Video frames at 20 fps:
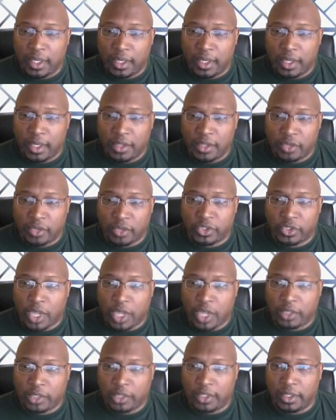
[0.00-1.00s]
And Dr.
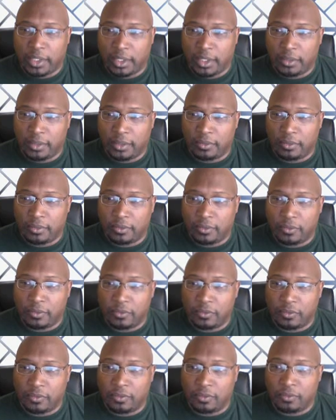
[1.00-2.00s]
Shockley's
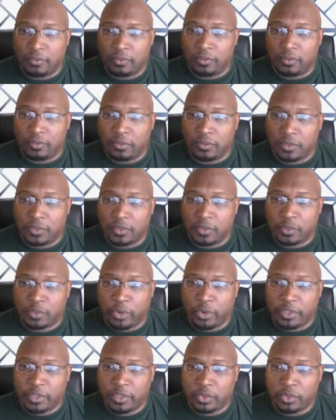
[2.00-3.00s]

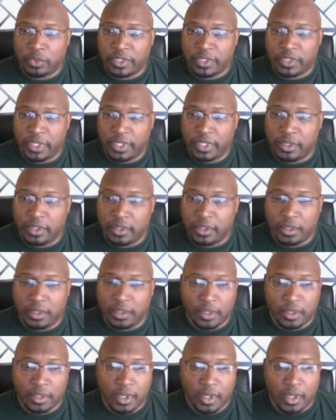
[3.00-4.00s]
premise was that
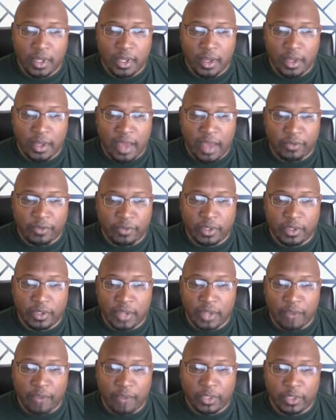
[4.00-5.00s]

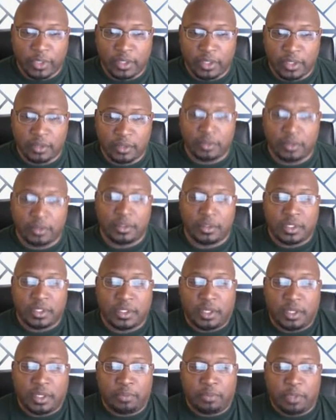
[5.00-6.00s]
African African
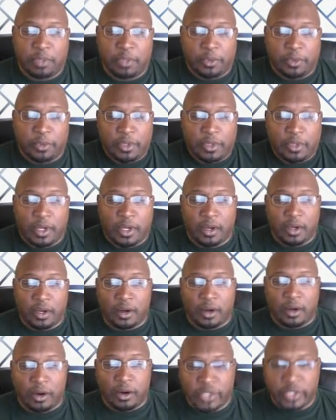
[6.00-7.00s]
descent people
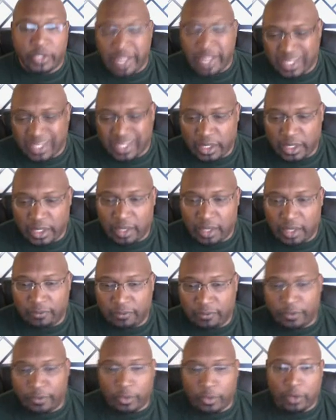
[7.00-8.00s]
are genetically
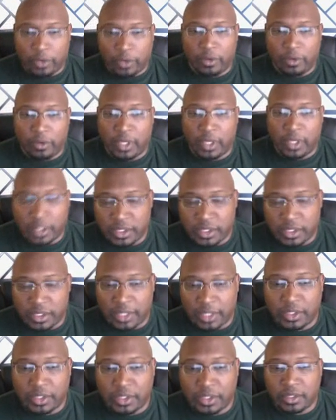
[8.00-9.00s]
inferior in
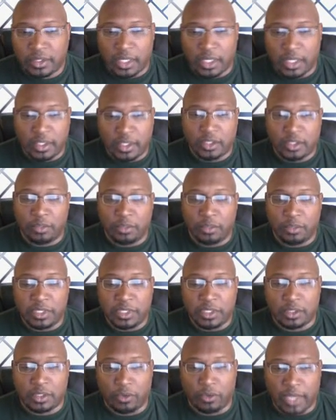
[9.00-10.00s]
intelligence and they should be
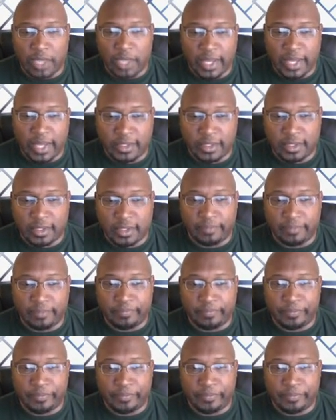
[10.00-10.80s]
sterilized.